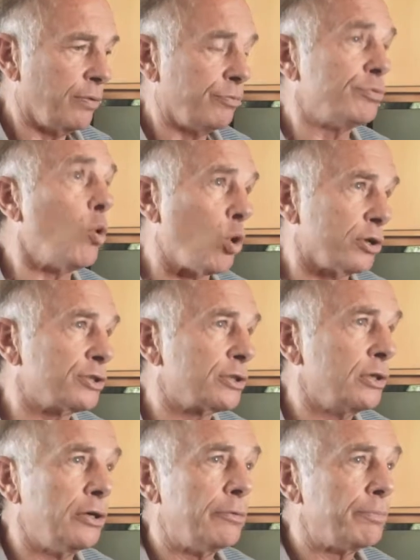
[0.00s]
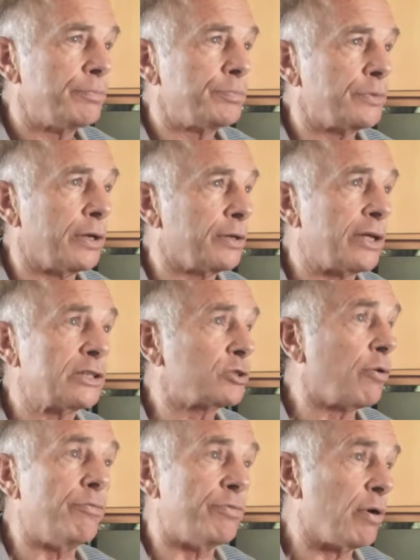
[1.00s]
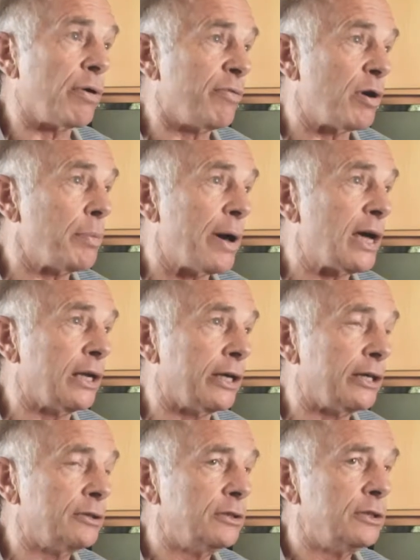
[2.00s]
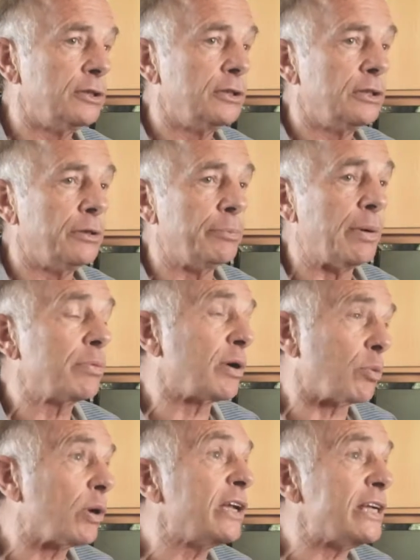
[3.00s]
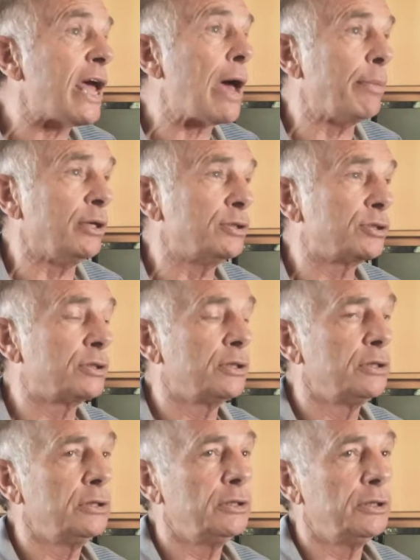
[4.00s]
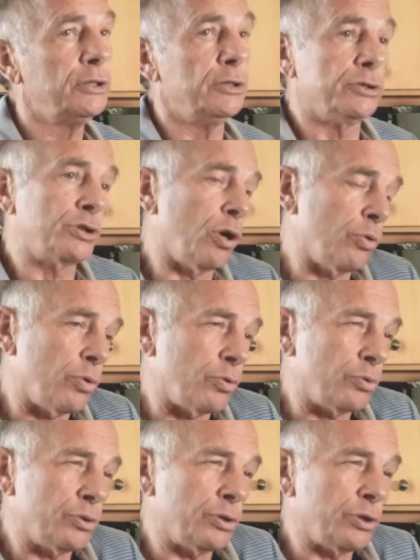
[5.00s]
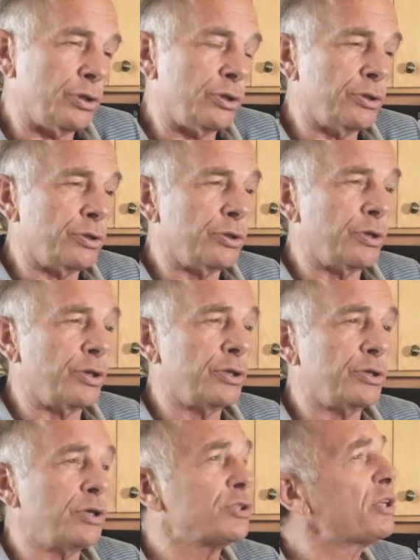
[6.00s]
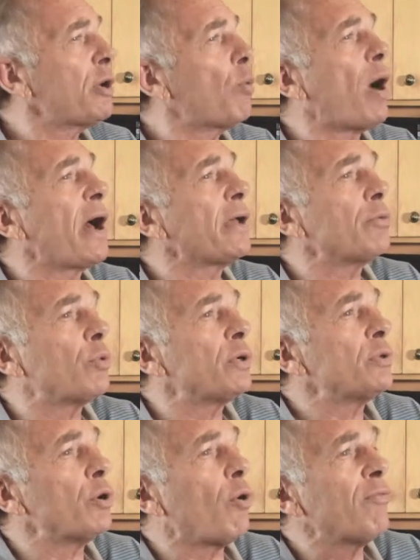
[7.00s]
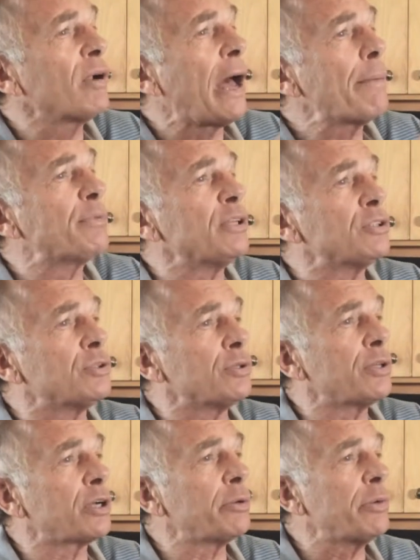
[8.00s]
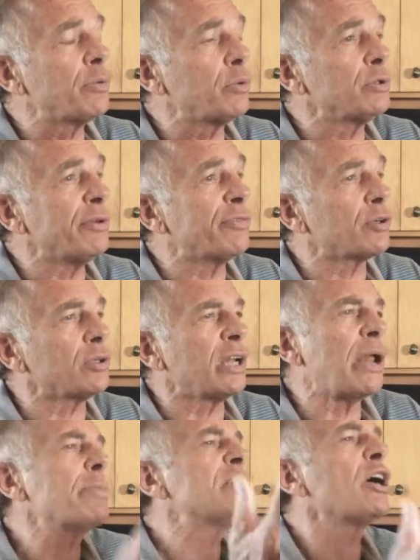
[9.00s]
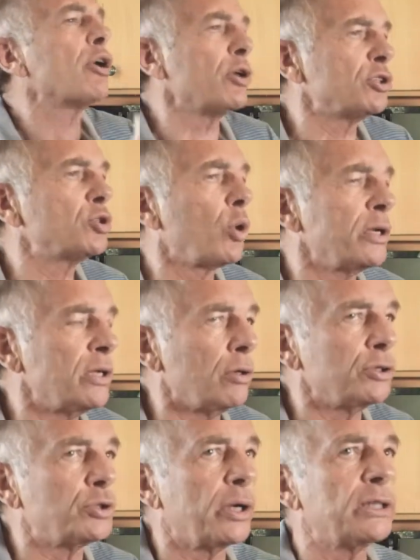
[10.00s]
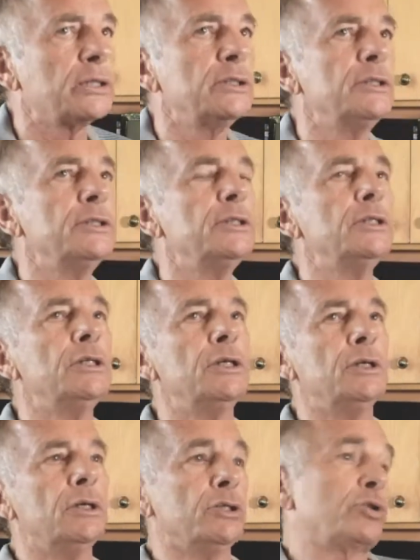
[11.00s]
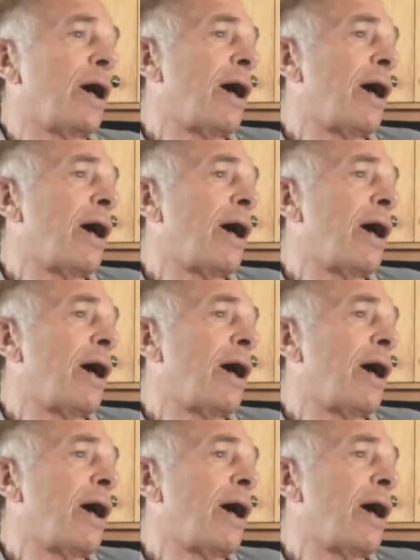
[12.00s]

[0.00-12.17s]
force, things go very, very badly. And people get really damaged. So you see why when you overlap these 2, there could be real difficulty. Let me tell you a story to illustrate. So